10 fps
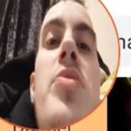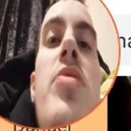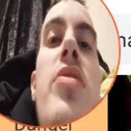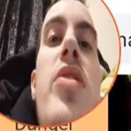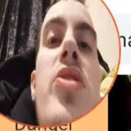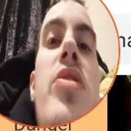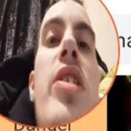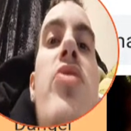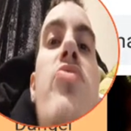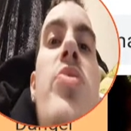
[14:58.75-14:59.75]
to the
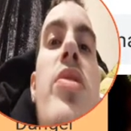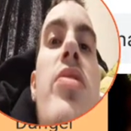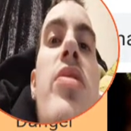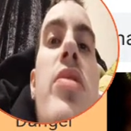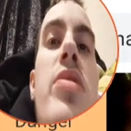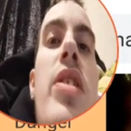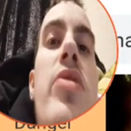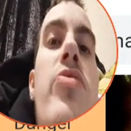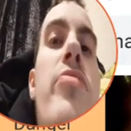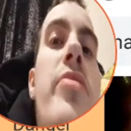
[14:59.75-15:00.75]
dangerous
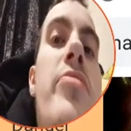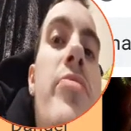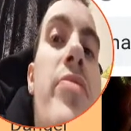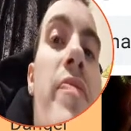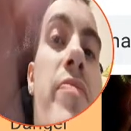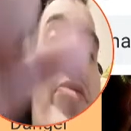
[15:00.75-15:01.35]
category, or the,